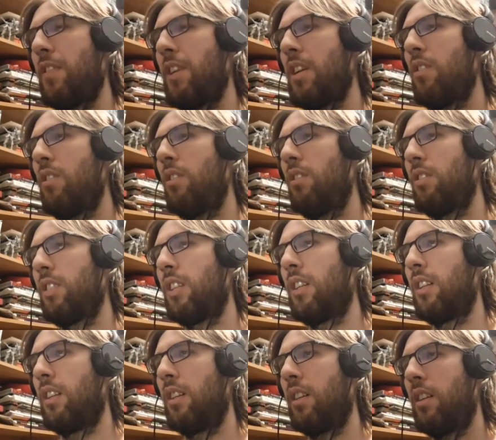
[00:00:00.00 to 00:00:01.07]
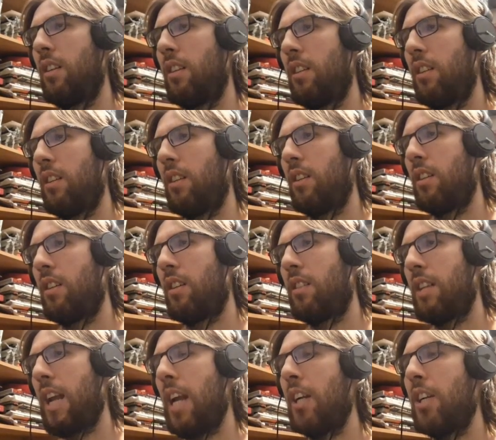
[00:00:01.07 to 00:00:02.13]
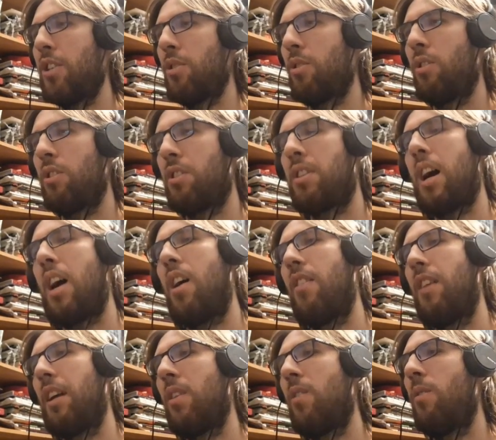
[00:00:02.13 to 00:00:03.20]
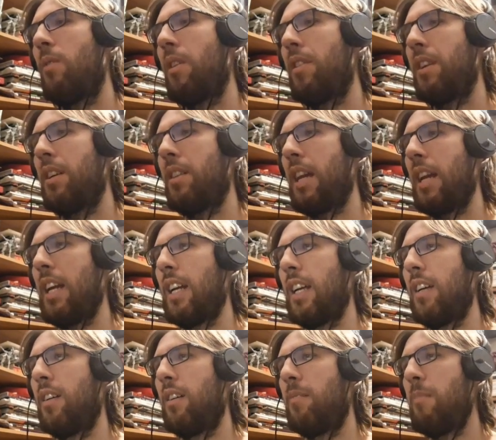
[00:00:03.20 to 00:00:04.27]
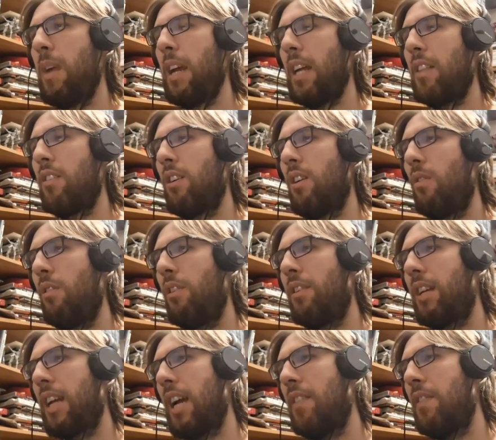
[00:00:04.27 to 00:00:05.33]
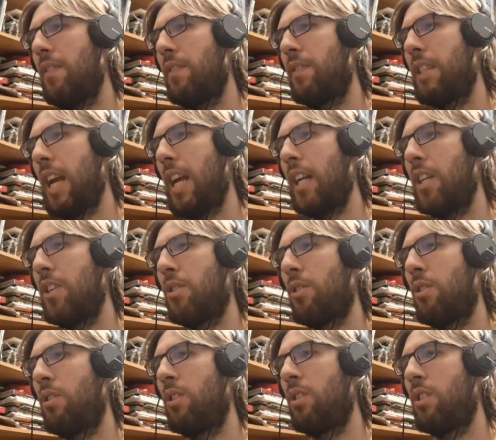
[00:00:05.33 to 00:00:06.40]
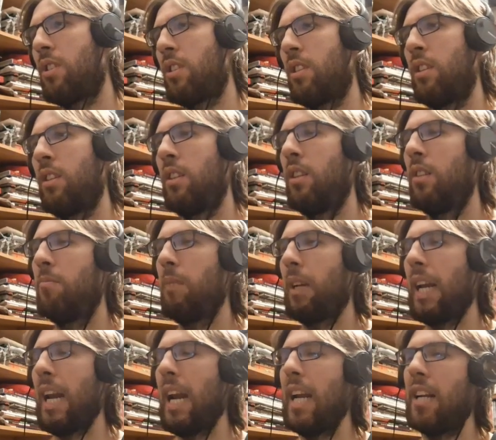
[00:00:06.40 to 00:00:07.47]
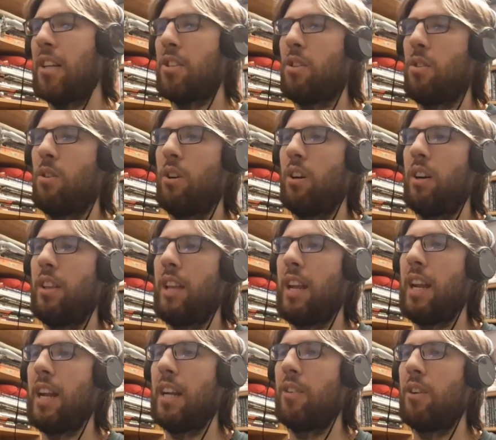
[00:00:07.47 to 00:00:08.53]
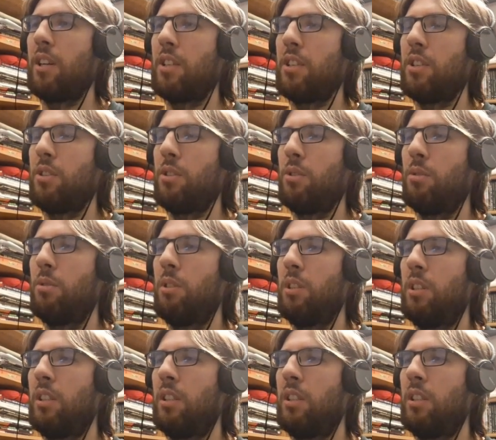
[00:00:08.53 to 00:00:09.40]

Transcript: old tank control style are they going with? Are they making their own kind of tank controls mechanics, or are they going to